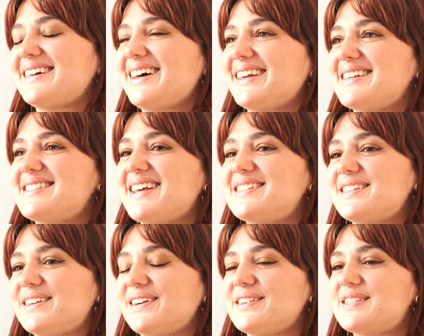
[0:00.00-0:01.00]
I guess that's
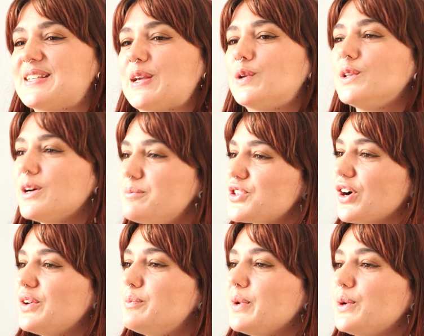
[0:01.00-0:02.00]
a skill I'm
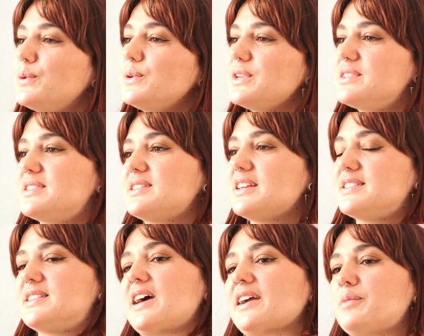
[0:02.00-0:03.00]
trying to build
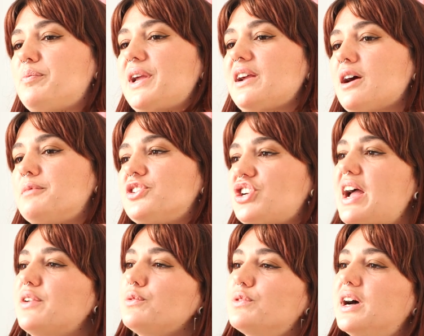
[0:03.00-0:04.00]
is like being able to
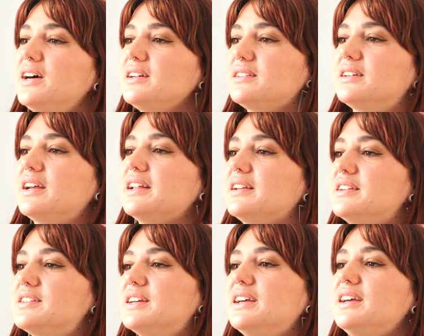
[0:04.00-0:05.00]
channel that
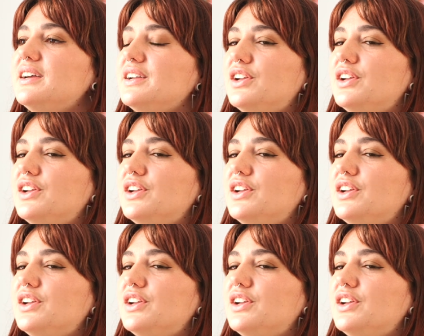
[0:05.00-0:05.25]
and,